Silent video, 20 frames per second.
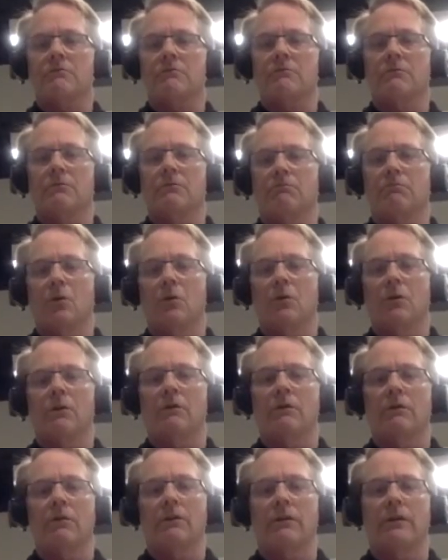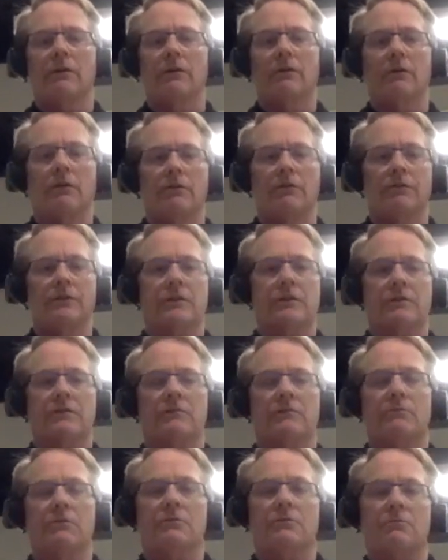we're born that our nervous
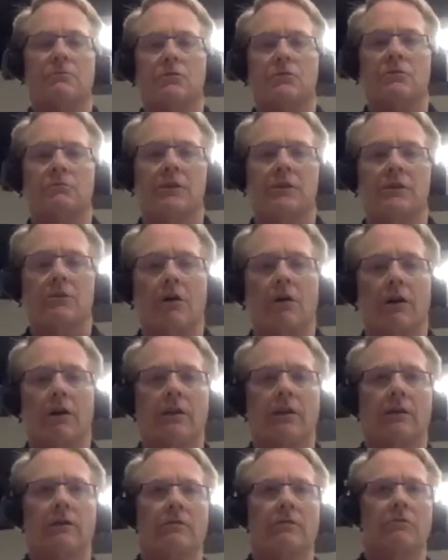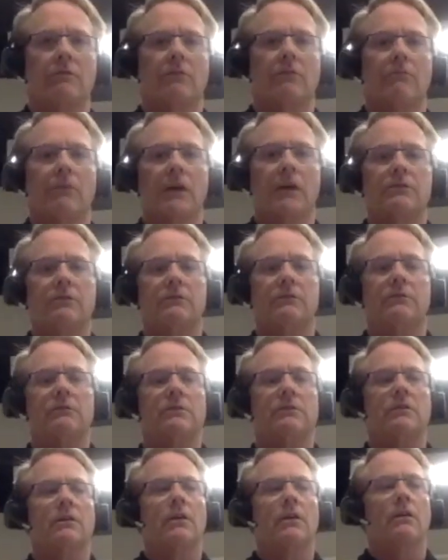system is supposed to be talking to our muscles.